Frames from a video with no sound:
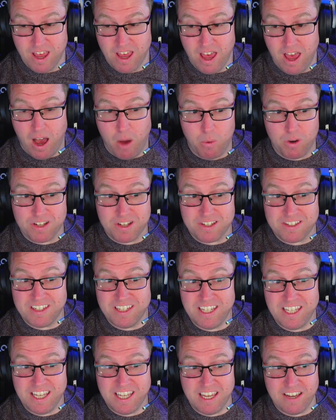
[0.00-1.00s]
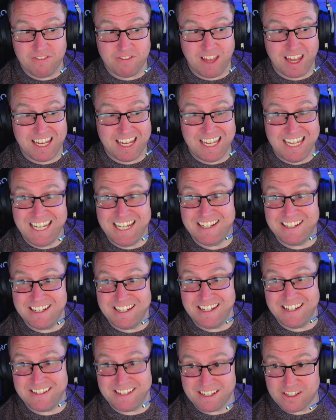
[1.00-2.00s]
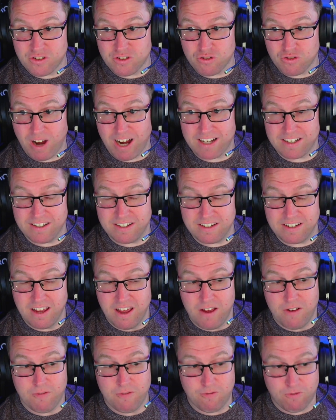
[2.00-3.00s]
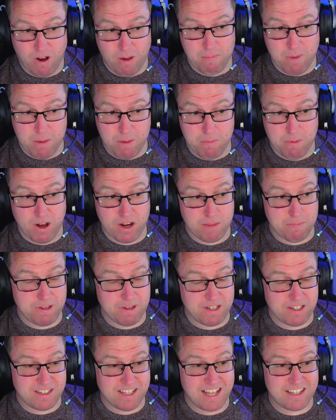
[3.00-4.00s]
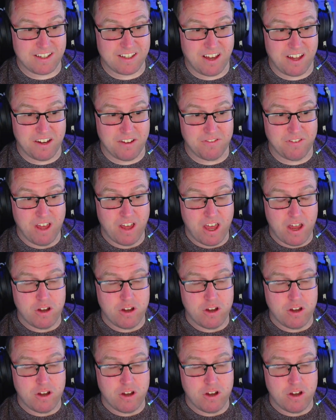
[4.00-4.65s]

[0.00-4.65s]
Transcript: I want to see if that heat is extracted from my body, because that's kind of,